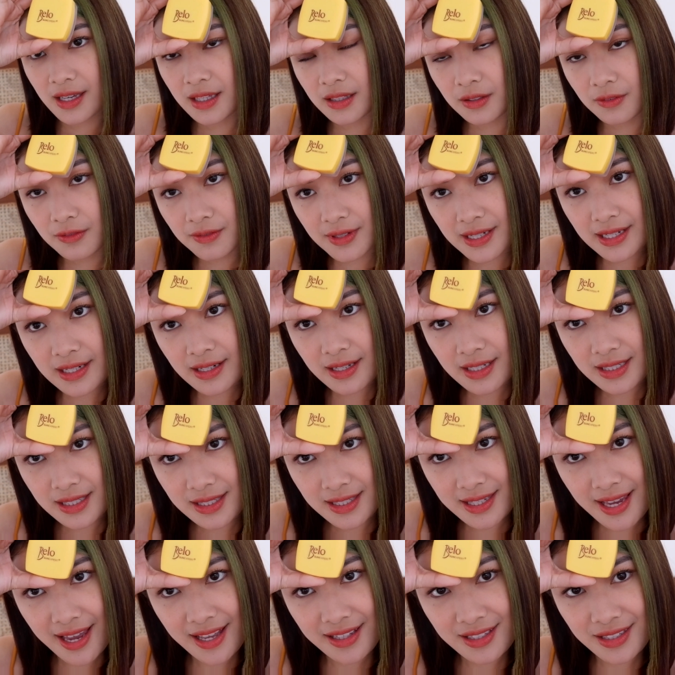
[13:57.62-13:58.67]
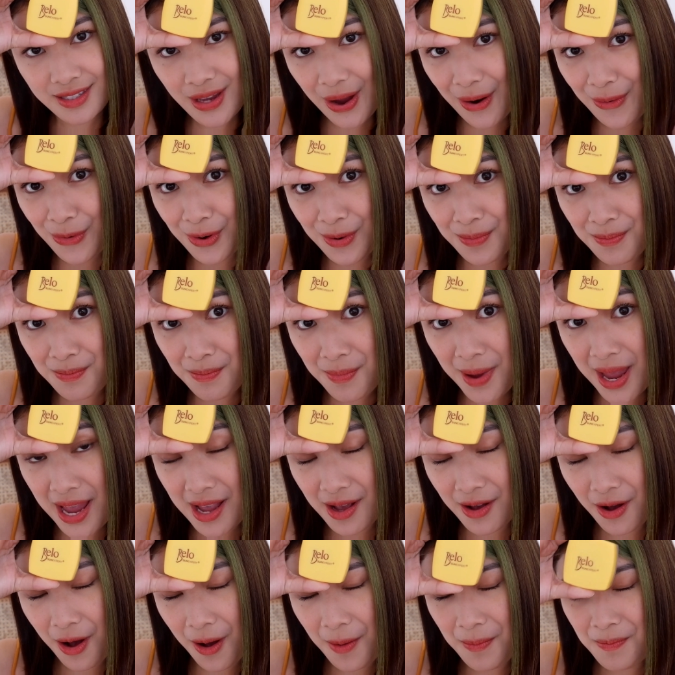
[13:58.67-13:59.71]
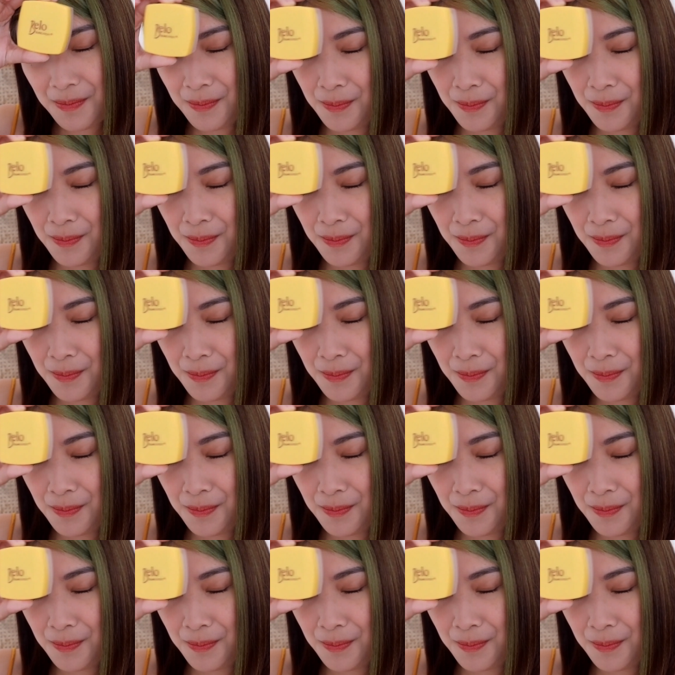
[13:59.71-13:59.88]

It really sets our makeup